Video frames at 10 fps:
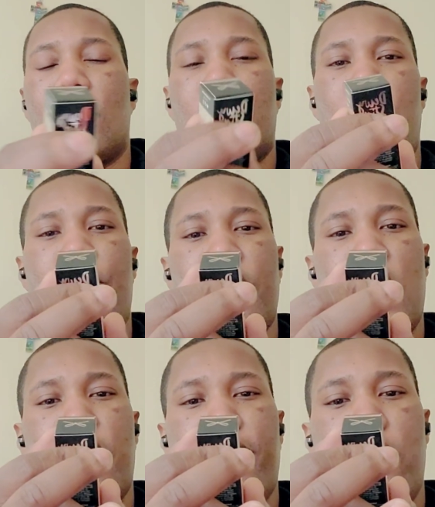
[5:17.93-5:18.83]
camera
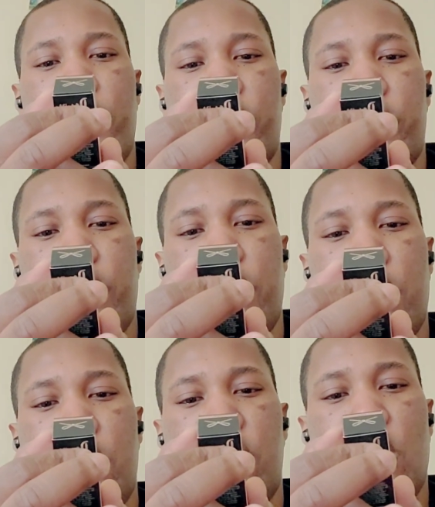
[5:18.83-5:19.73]
not focusing
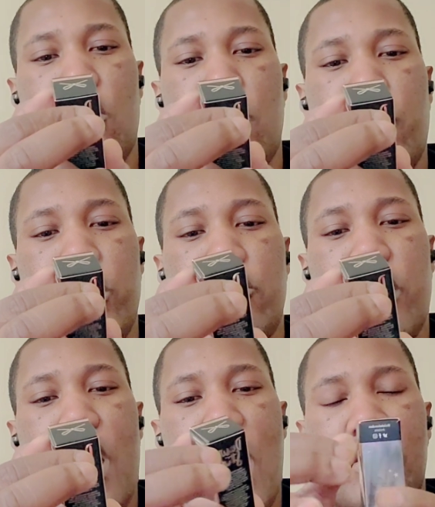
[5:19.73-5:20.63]
here. So what you
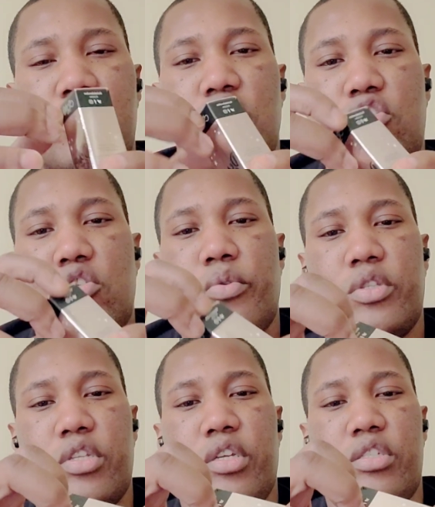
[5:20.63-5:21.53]
can actually do
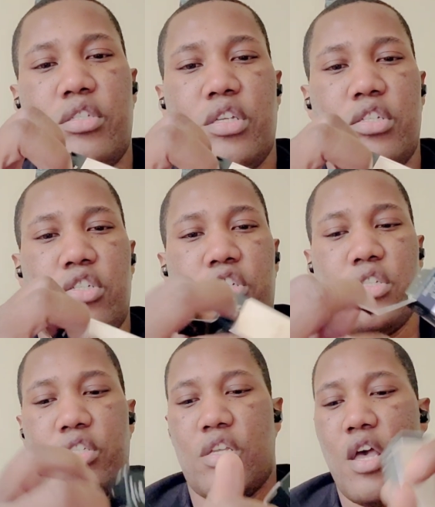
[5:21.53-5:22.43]
with this is
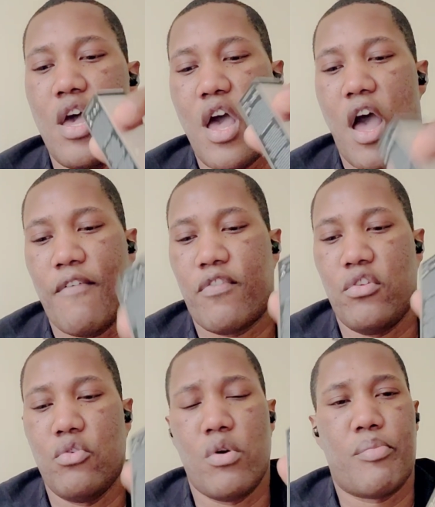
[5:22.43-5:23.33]
just after
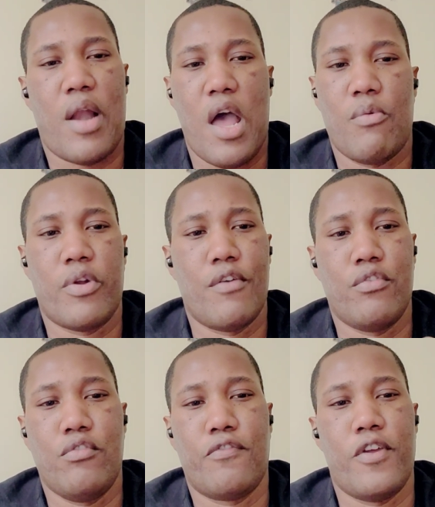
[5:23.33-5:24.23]
you apply whatever
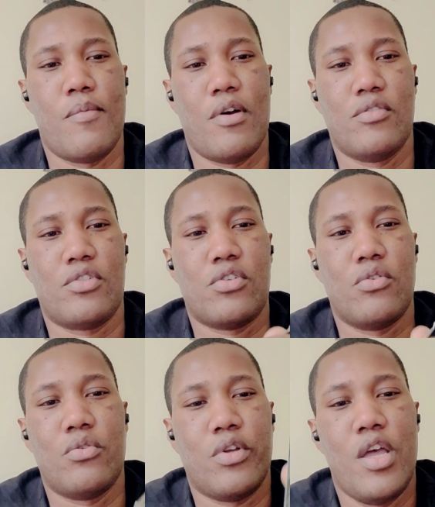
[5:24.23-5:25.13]
you females
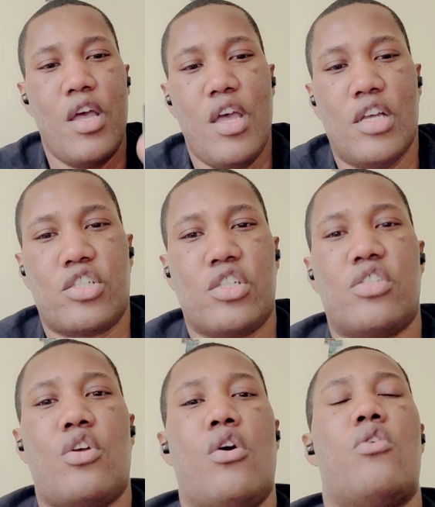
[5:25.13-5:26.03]
do, let's just
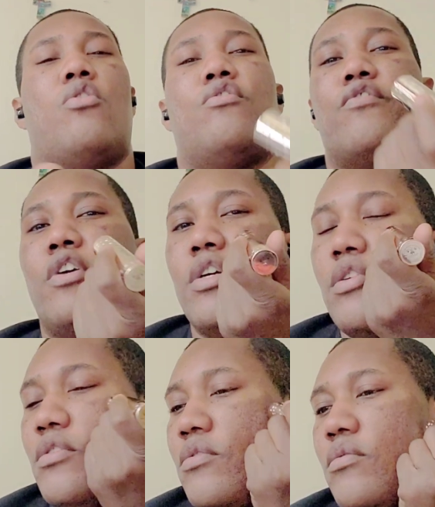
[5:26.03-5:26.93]
go over
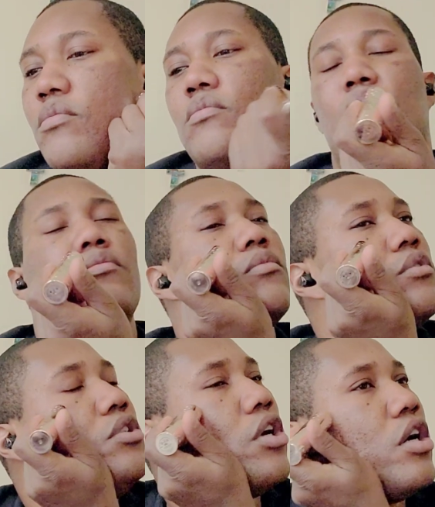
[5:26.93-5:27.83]

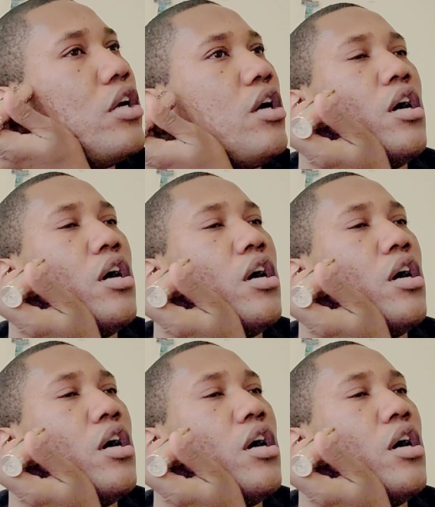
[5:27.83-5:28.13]
your